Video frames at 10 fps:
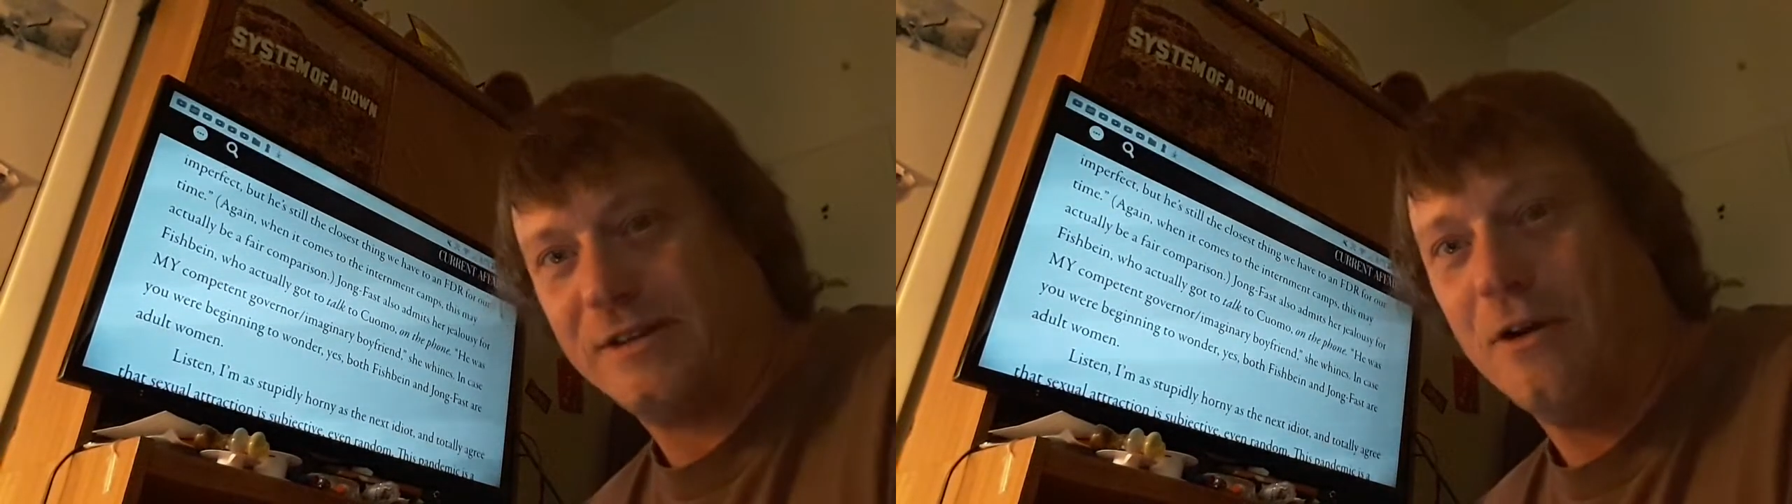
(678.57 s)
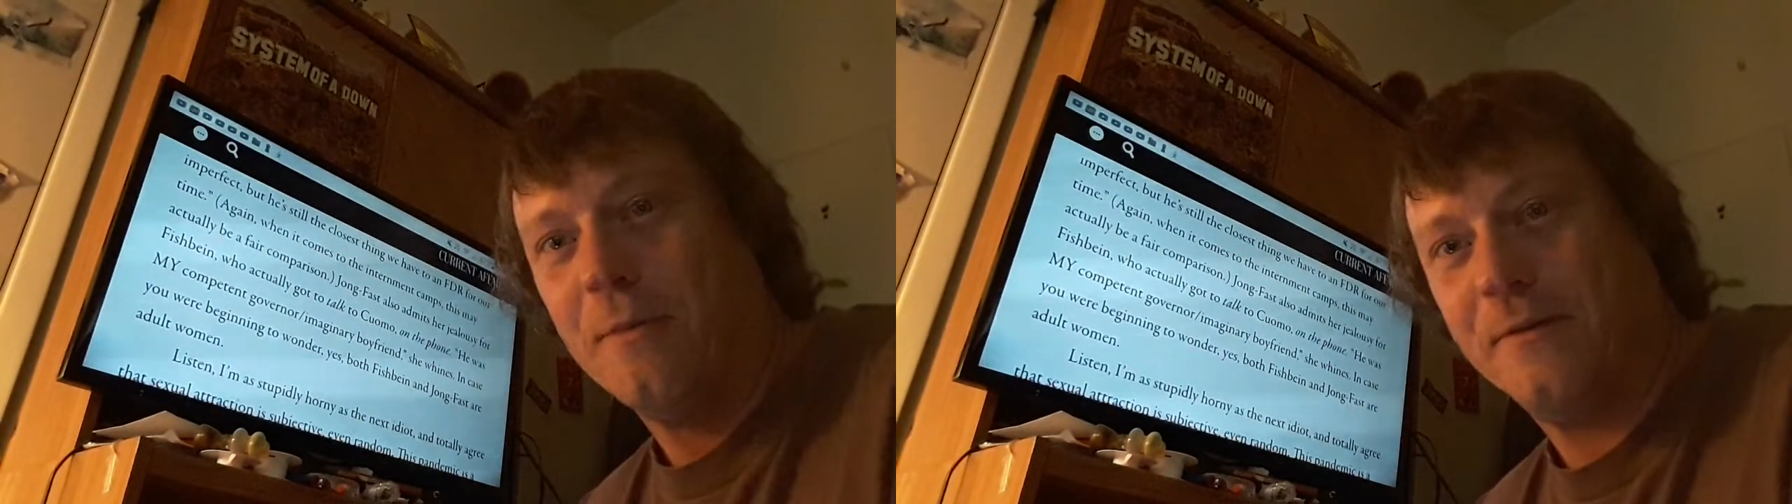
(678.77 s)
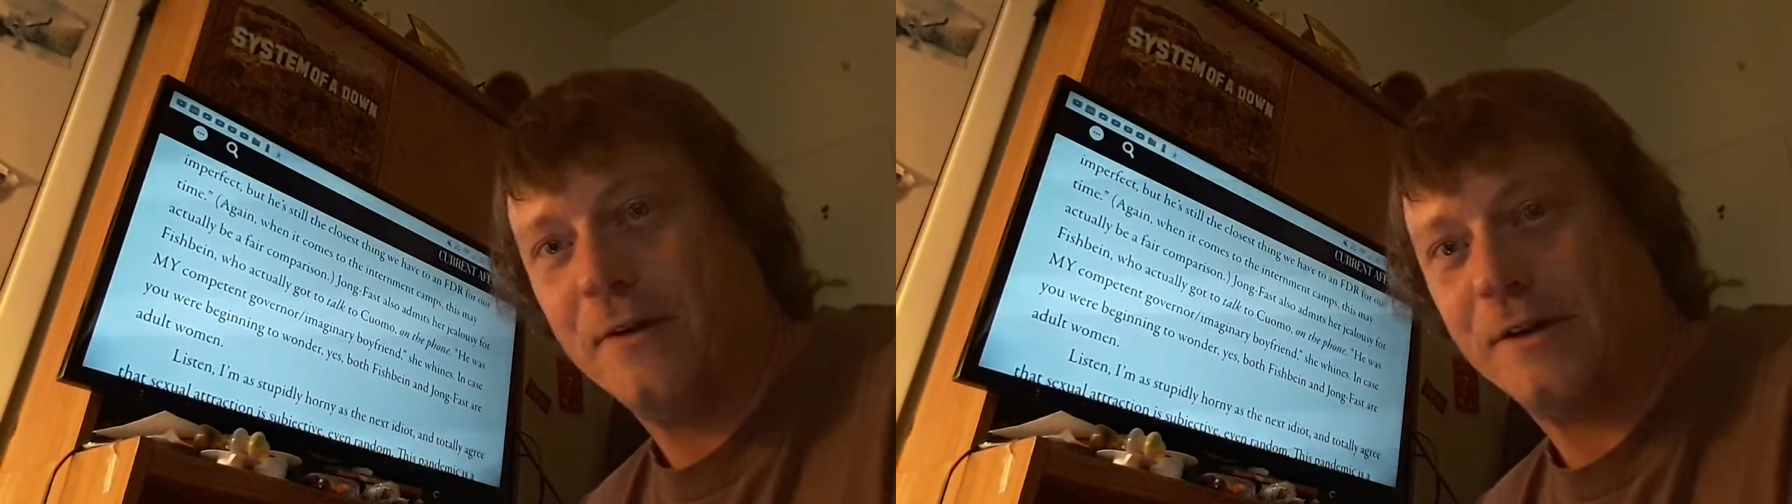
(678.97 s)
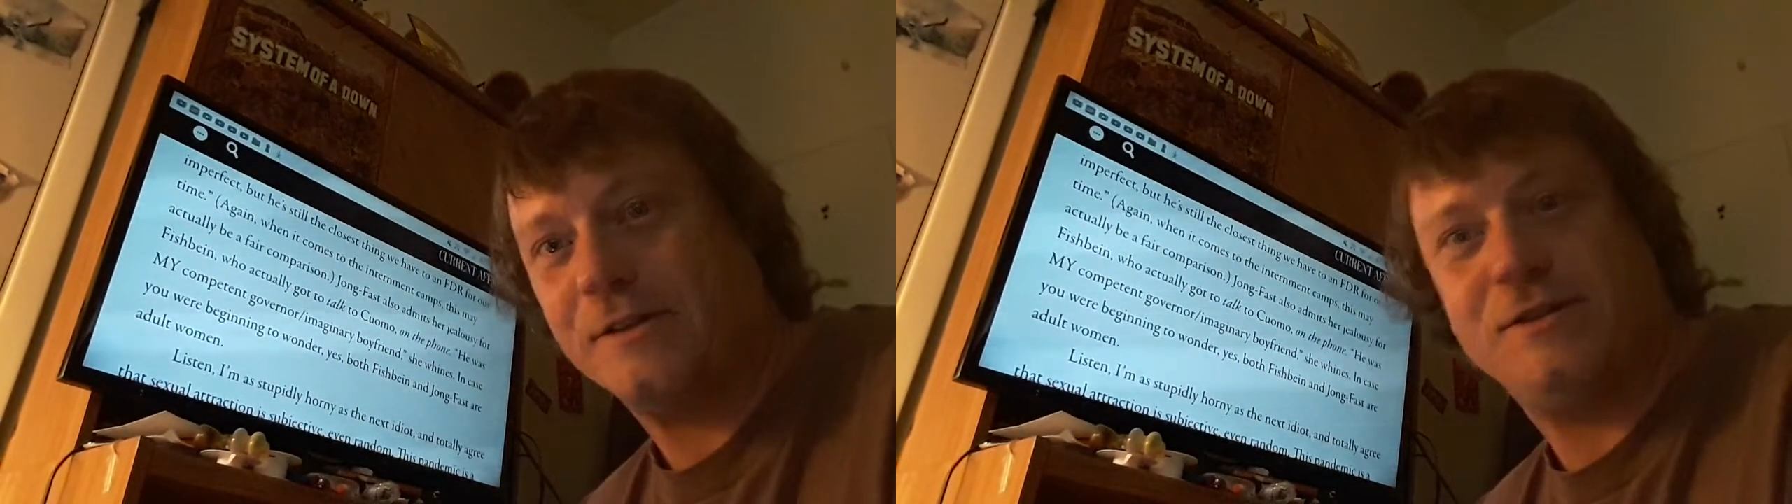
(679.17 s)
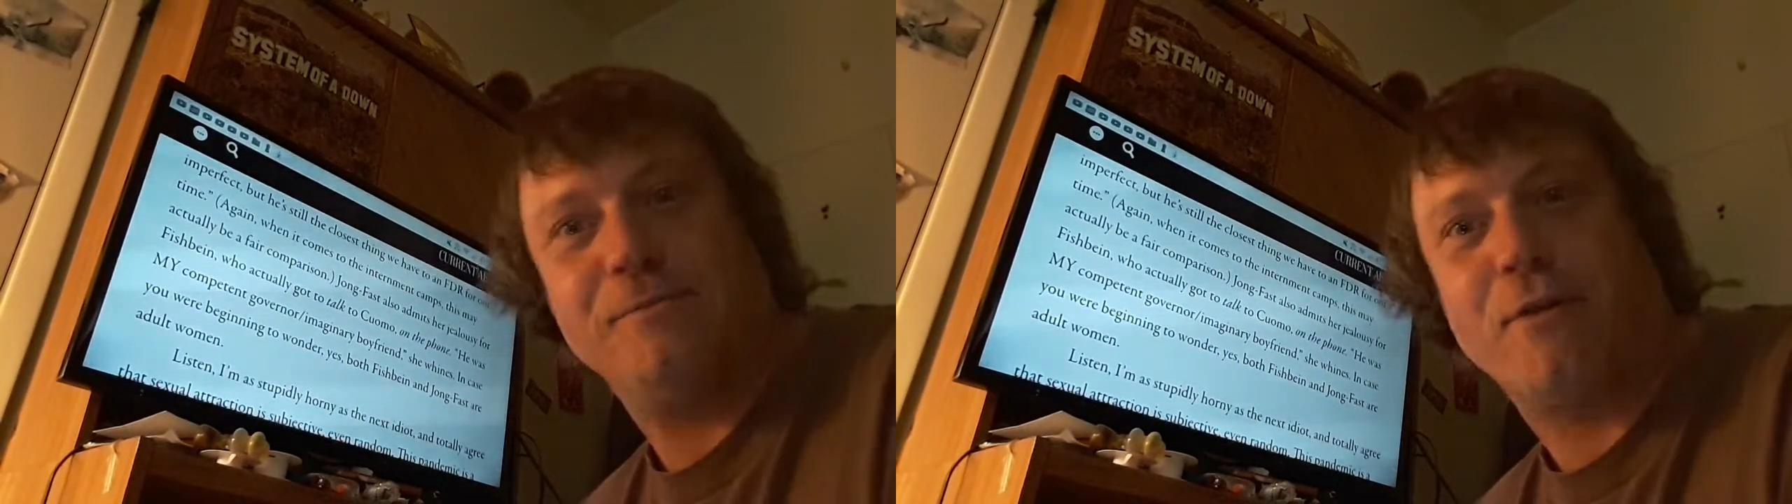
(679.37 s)
No,
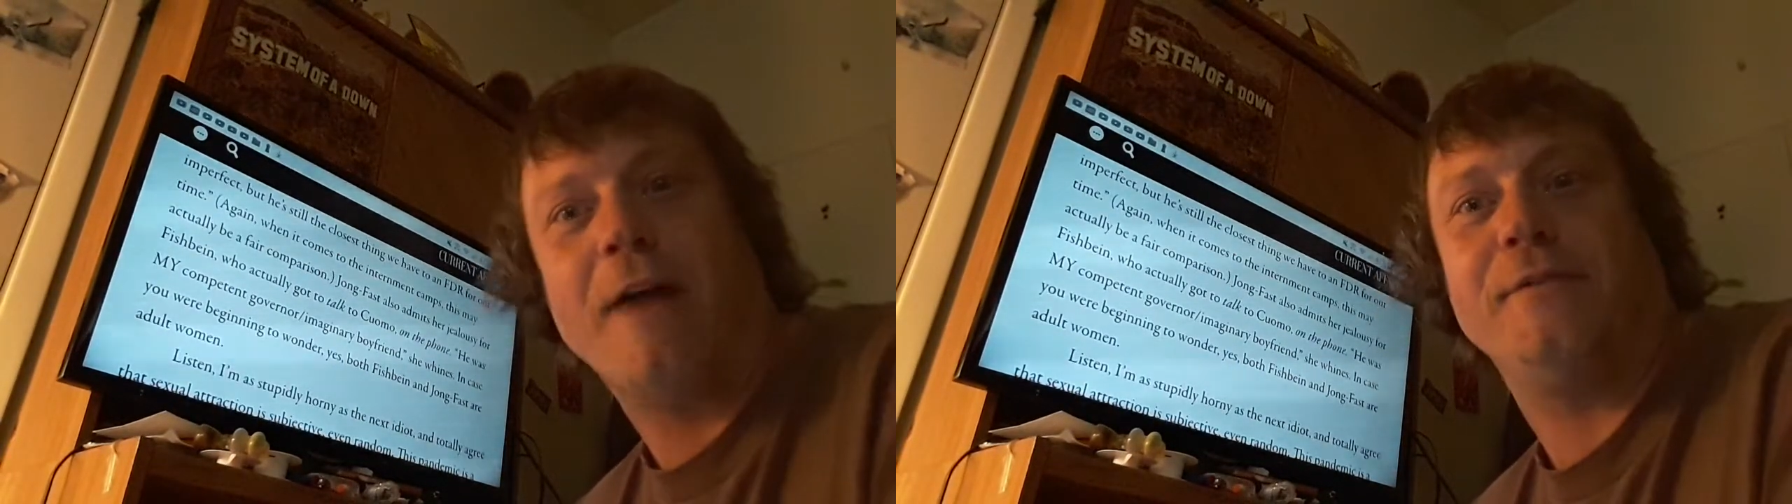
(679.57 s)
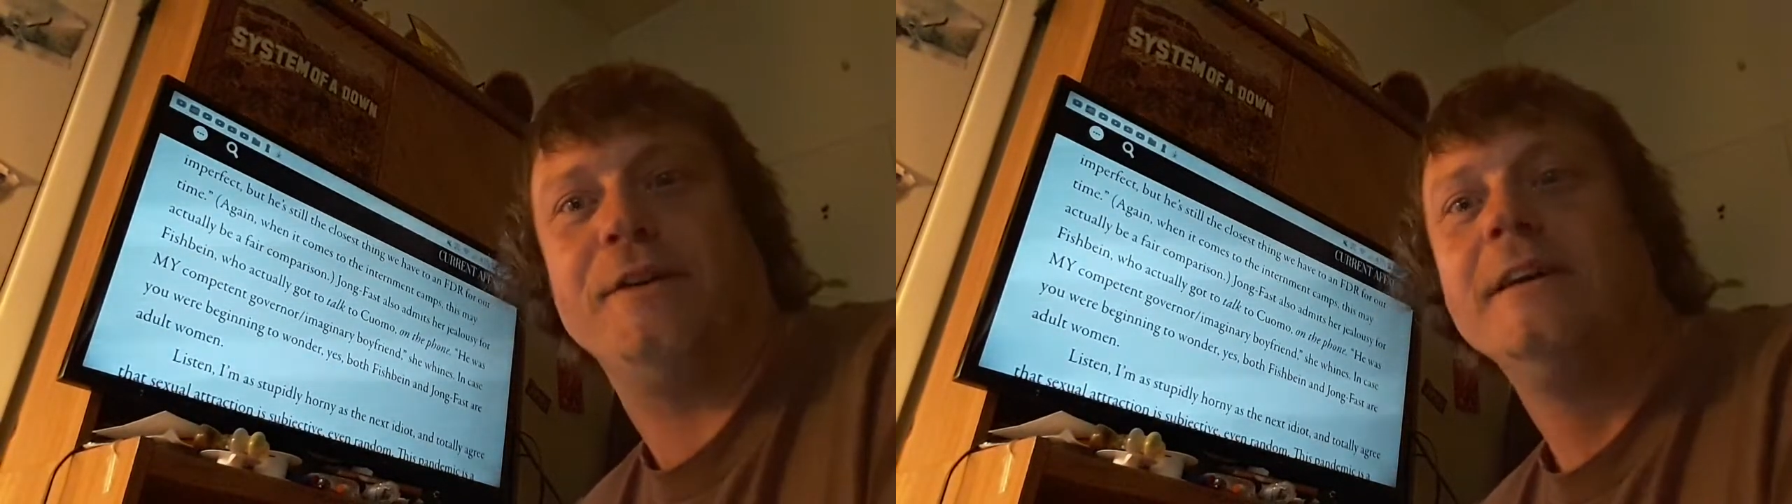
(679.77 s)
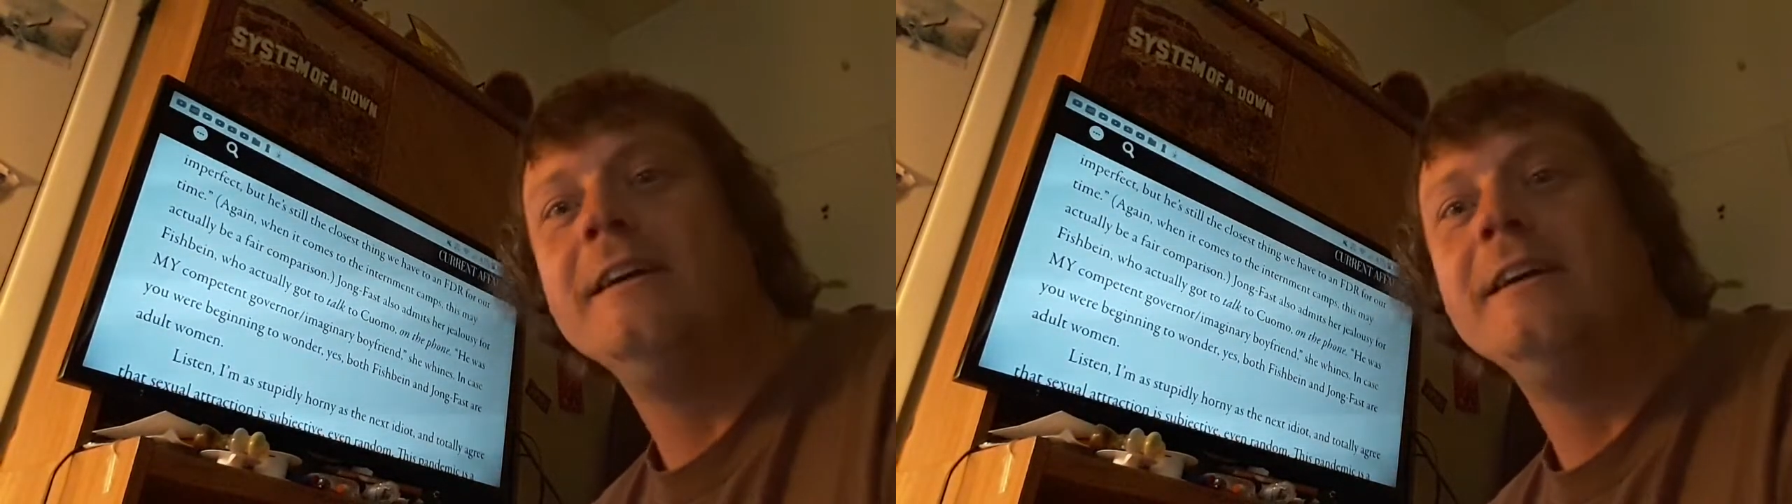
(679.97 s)
motherfuckers, you profit